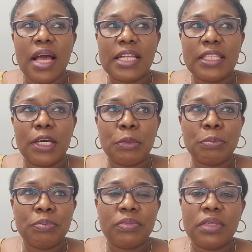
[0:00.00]
And
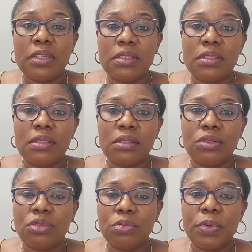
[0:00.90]
these
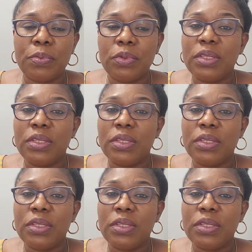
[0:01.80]
two people,